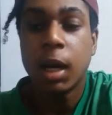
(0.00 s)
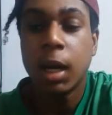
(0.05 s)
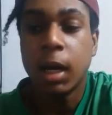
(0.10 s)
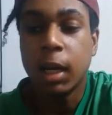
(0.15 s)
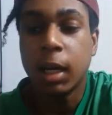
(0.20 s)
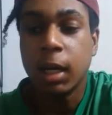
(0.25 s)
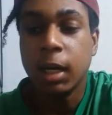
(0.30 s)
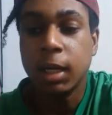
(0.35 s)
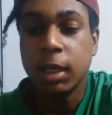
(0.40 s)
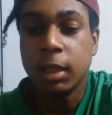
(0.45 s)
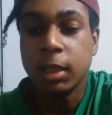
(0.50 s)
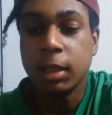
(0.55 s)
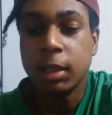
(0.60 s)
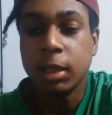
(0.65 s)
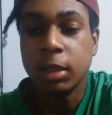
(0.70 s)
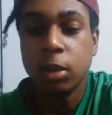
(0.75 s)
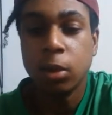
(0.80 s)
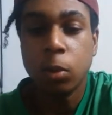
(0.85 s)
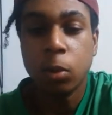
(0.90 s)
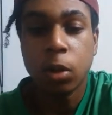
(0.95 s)

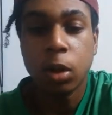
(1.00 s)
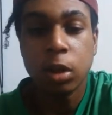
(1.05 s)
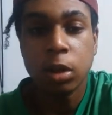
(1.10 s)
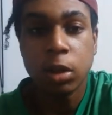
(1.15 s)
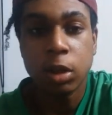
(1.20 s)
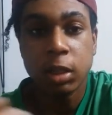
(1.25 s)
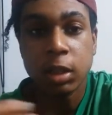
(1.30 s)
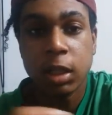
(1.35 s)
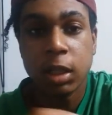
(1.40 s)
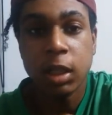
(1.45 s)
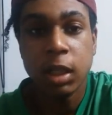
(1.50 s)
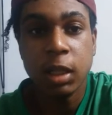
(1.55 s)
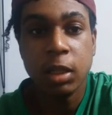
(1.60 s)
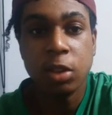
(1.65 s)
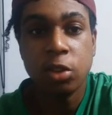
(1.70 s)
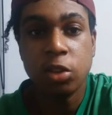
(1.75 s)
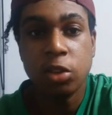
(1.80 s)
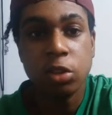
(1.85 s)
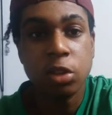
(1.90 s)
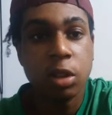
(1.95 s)
and the water
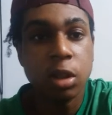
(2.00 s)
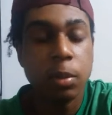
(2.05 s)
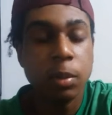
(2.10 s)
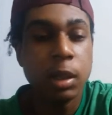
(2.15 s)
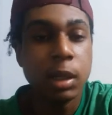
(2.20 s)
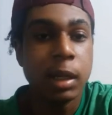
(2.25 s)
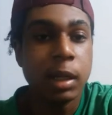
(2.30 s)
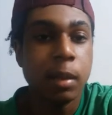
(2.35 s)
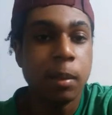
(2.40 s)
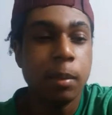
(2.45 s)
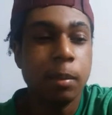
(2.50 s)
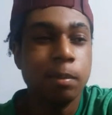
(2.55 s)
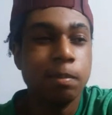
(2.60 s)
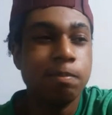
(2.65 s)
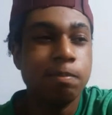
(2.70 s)
underneath is just going to be like